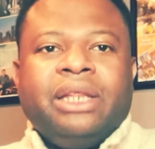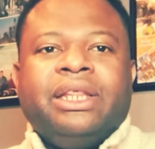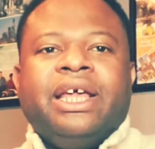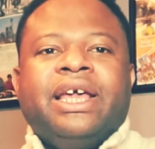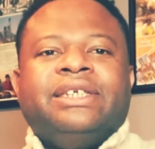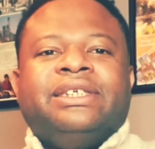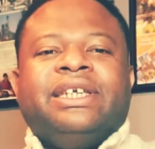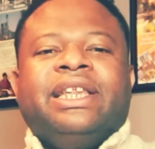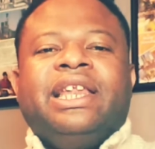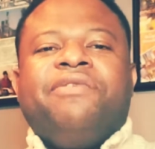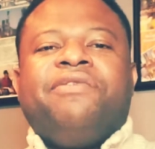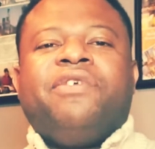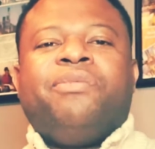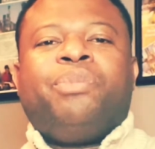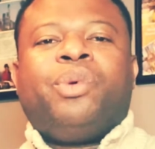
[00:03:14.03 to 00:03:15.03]
There is a
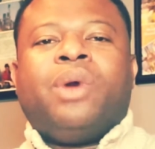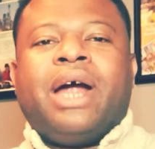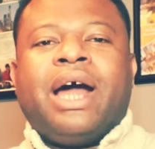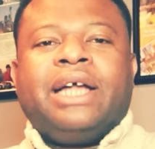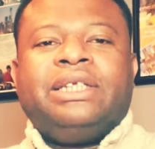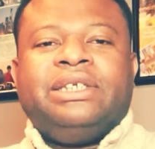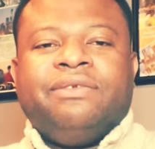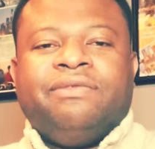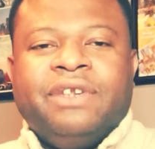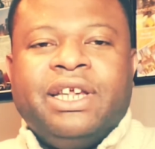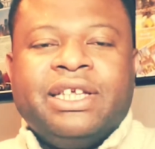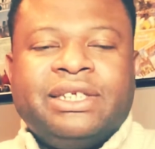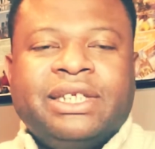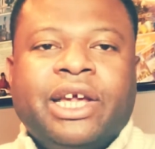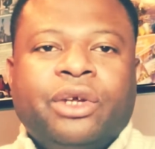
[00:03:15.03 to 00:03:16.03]
level of
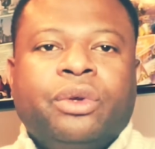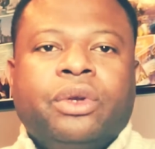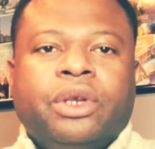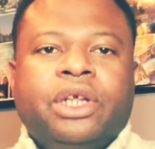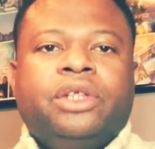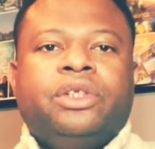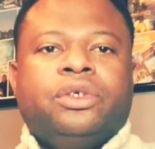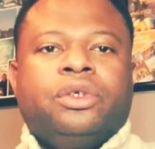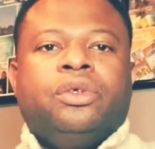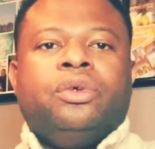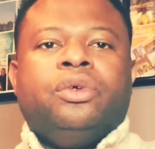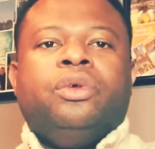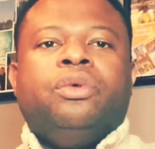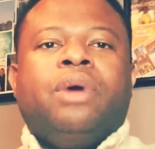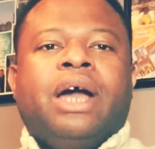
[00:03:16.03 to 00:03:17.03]
proactiveness that you need to do.
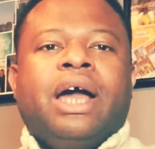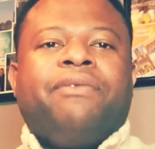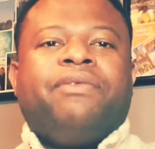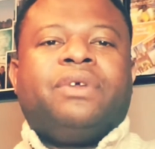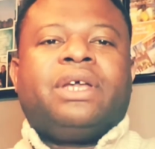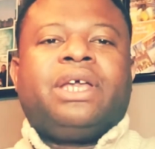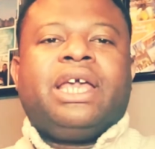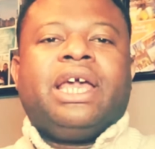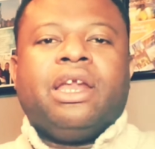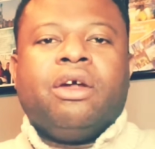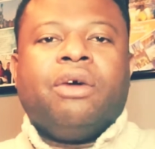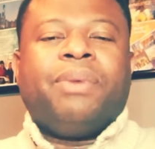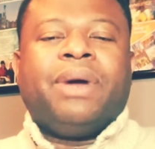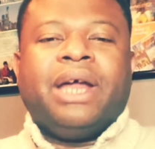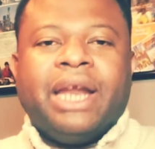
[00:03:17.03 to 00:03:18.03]
You have to get
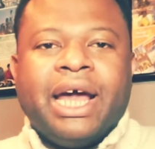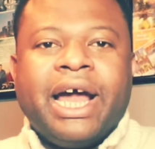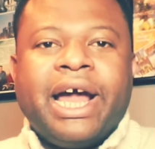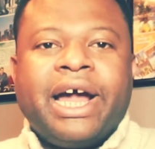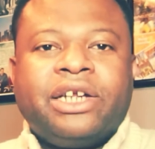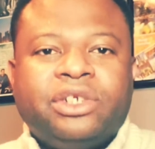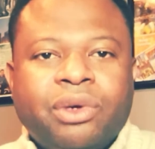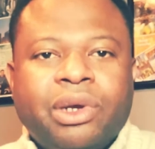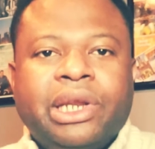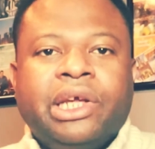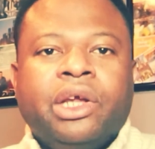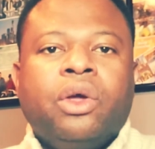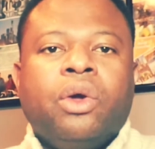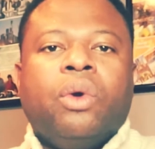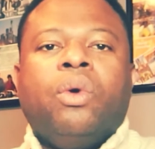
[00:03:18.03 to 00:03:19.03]
up and actually
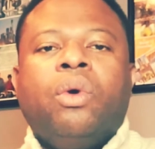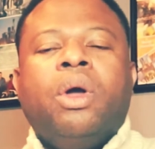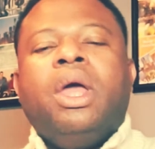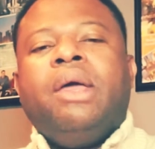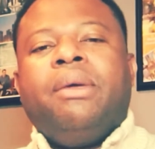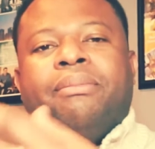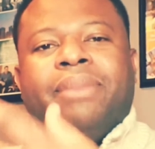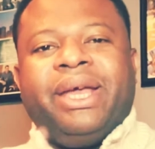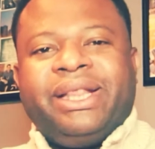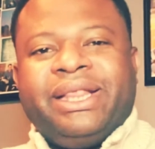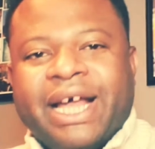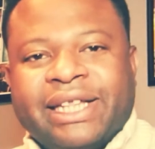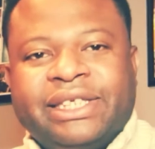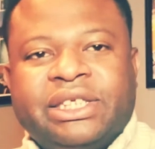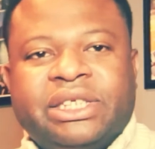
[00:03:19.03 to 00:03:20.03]
go make
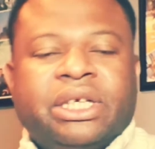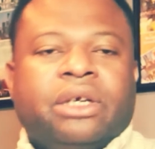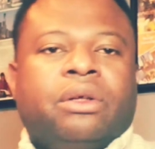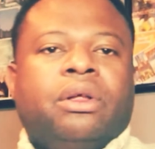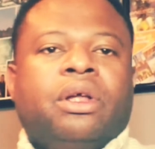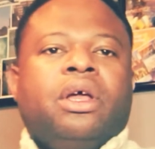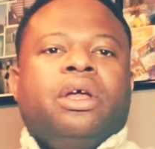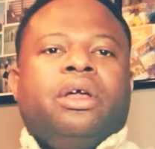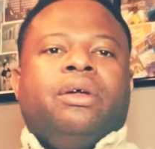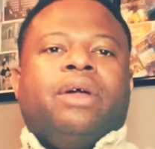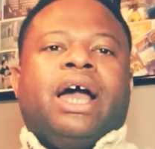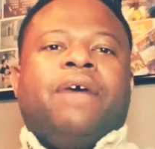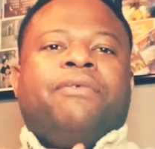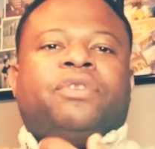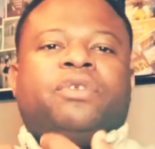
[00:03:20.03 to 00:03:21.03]
that sale. You
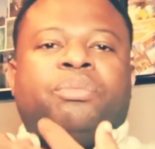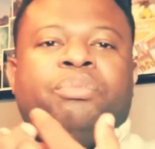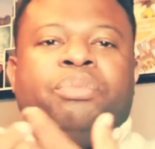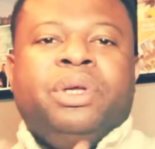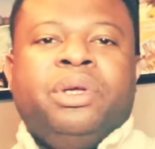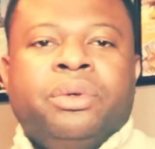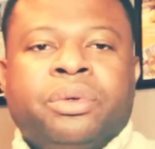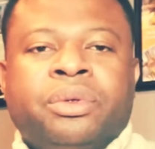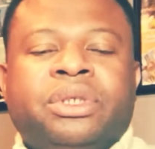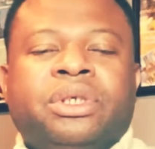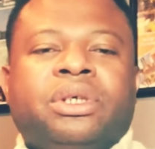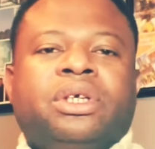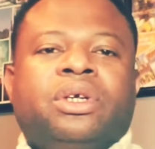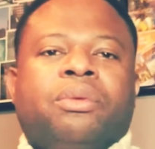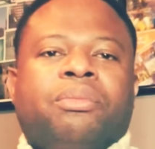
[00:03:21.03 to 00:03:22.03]
have to build
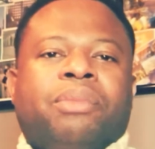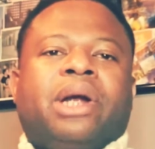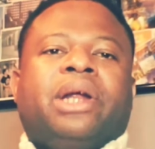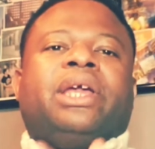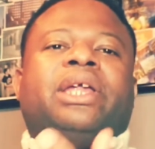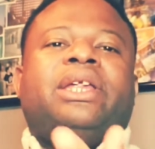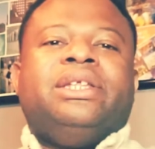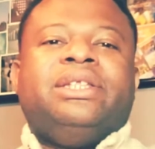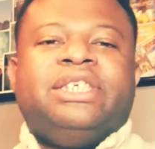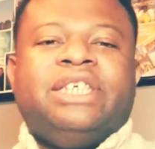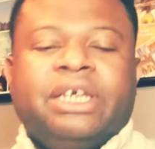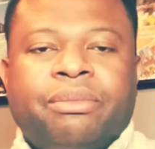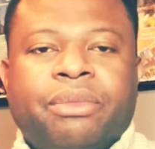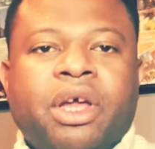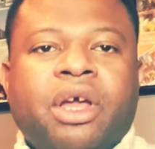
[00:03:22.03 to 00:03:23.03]
your marketing
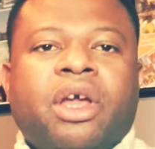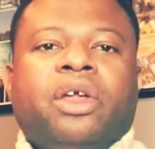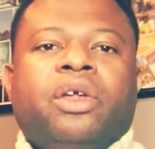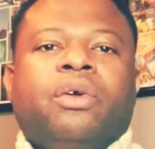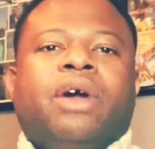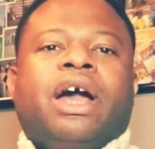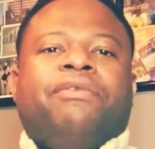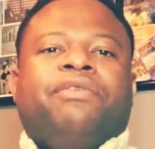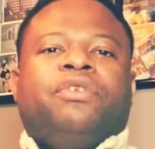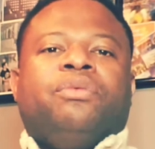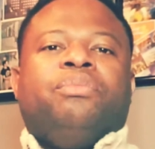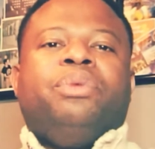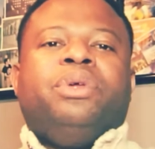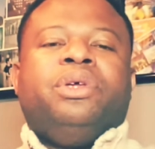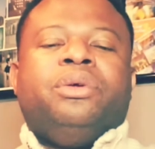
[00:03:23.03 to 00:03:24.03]
team. You have to
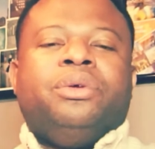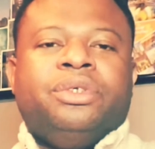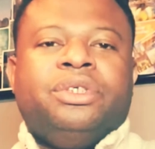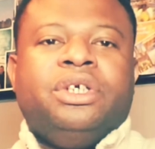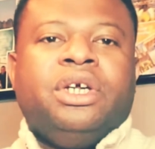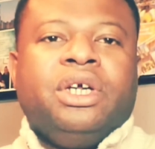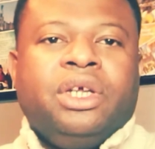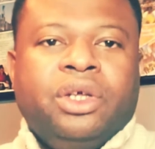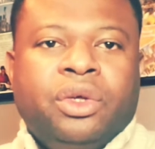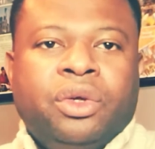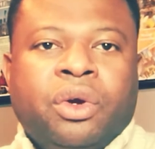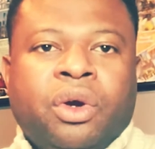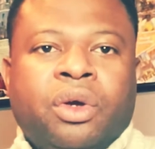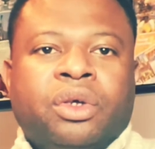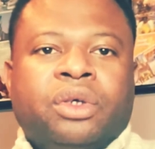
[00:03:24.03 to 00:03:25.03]
build
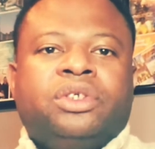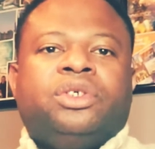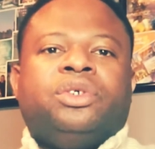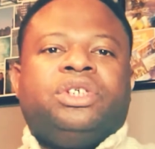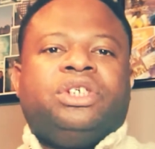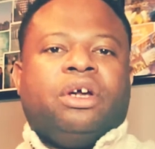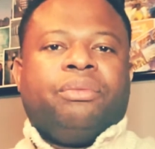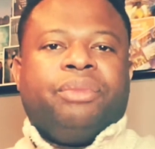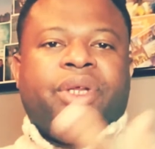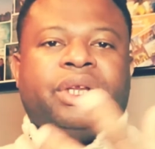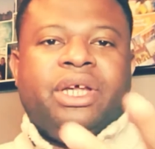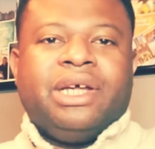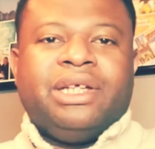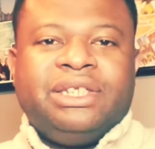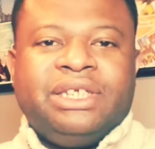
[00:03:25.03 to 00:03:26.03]
your social
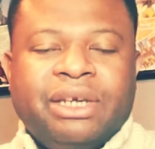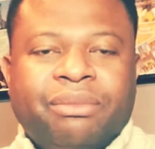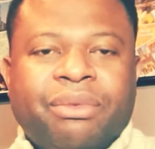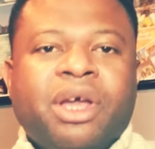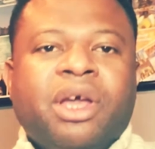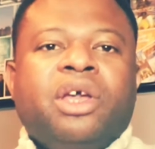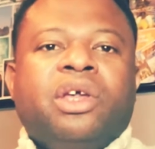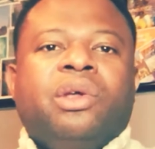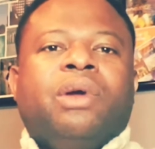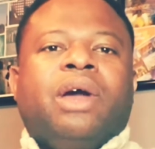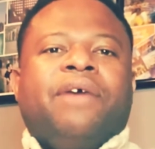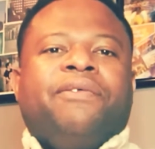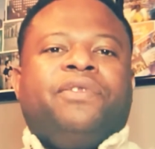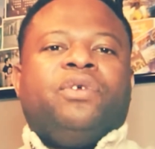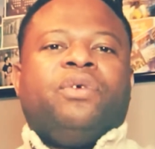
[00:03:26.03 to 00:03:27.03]
media team. You
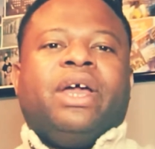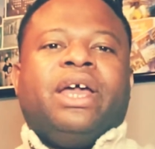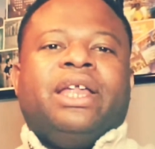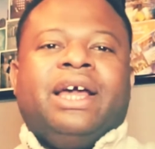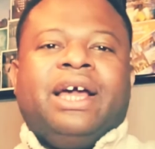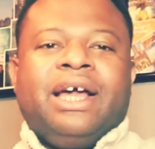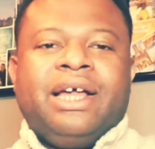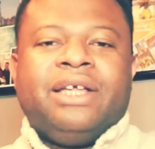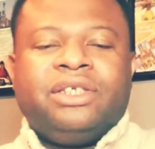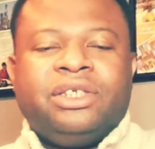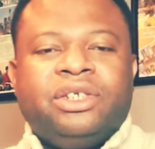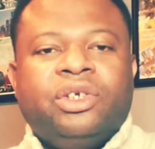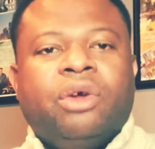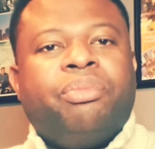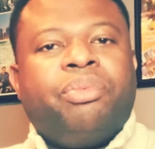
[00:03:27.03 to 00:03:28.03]
have to
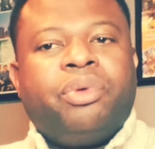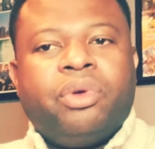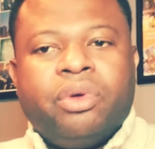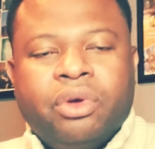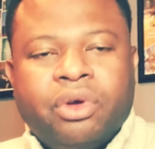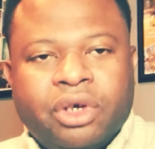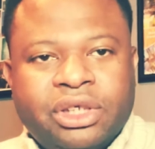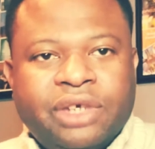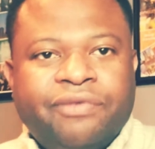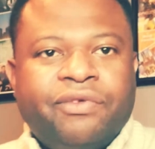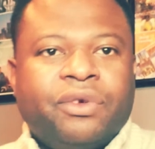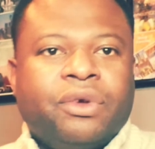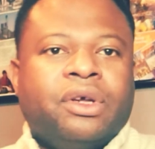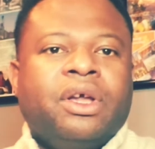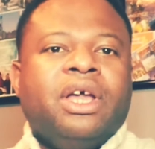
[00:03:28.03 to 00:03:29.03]
enhance your product if
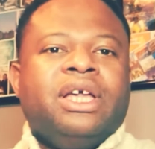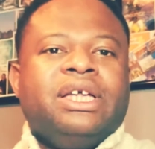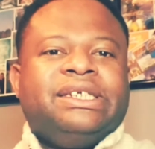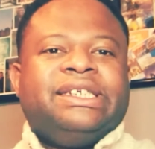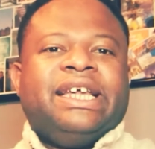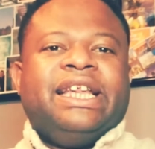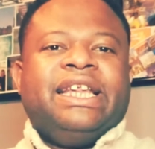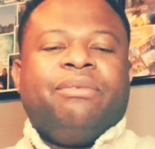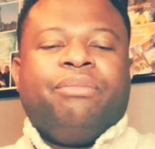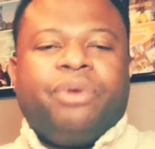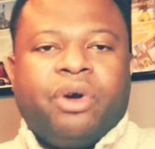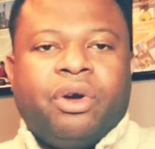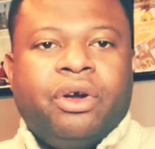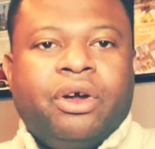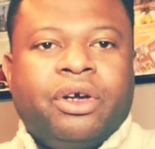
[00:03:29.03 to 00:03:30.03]
you're selling
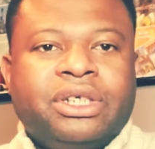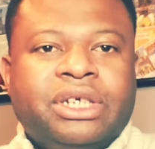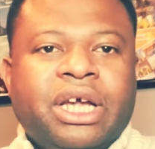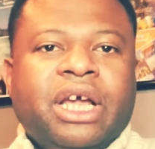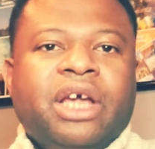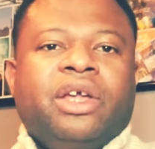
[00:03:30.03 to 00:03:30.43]
product.